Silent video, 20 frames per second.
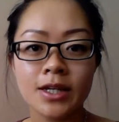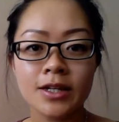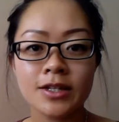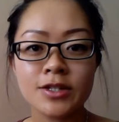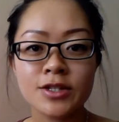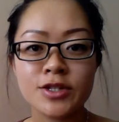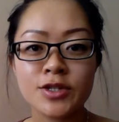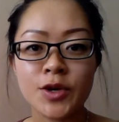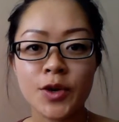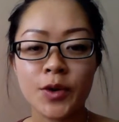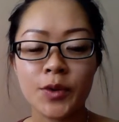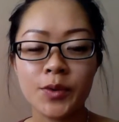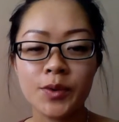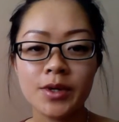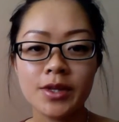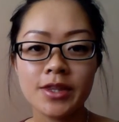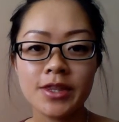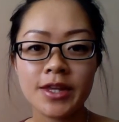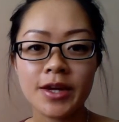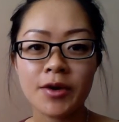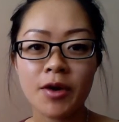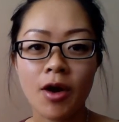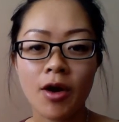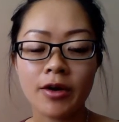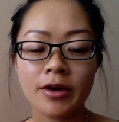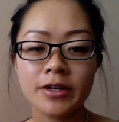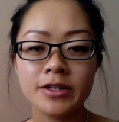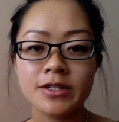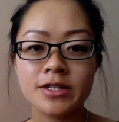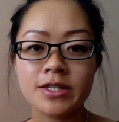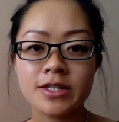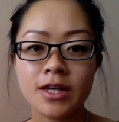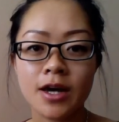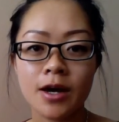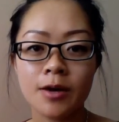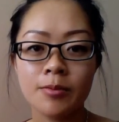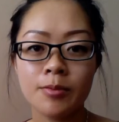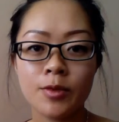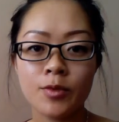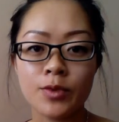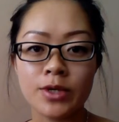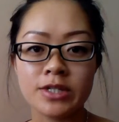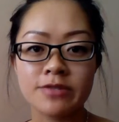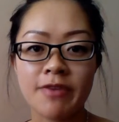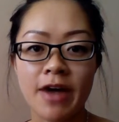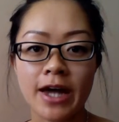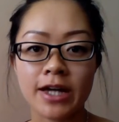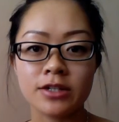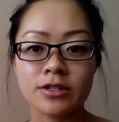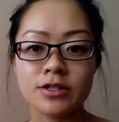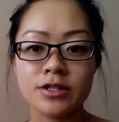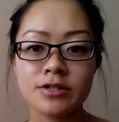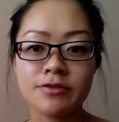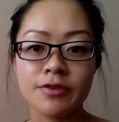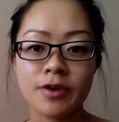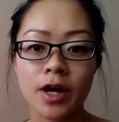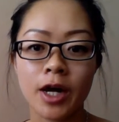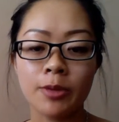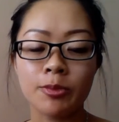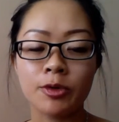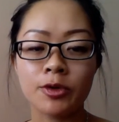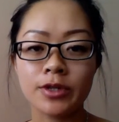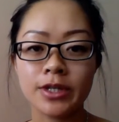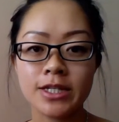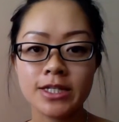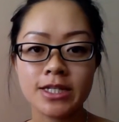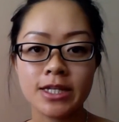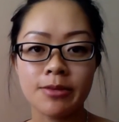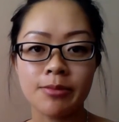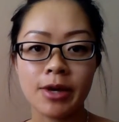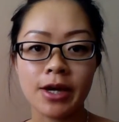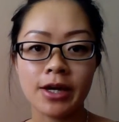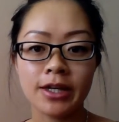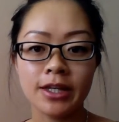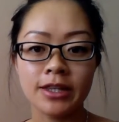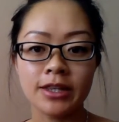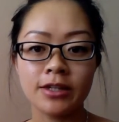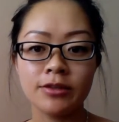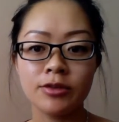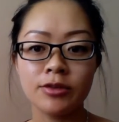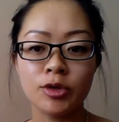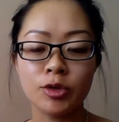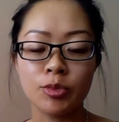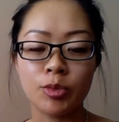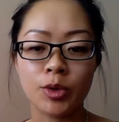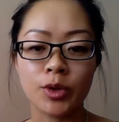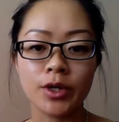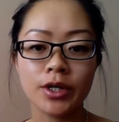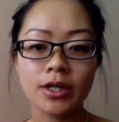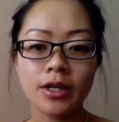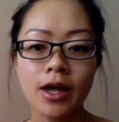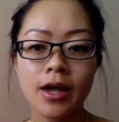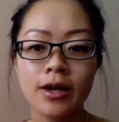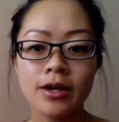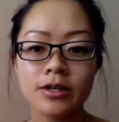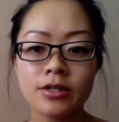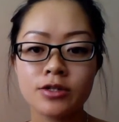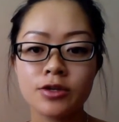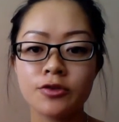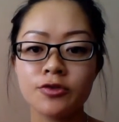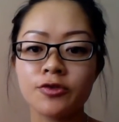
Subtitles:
So there are some risk factors for hypoglycemia in the newborn. So